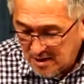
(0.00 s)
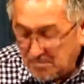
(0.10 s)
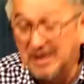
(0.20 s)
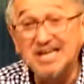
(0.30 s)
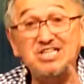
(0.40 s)

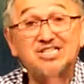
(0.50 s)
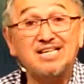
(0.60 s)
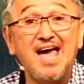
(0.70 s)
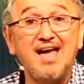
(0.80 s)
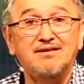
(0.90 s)
but
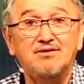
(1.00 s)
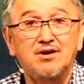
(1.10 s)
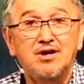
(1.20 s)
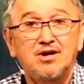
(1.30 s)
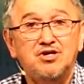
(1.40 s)
instead
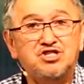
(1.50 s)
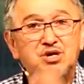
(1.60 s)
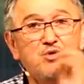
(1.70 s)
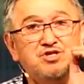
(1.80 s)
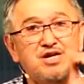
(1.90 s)

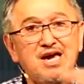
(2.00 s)
she was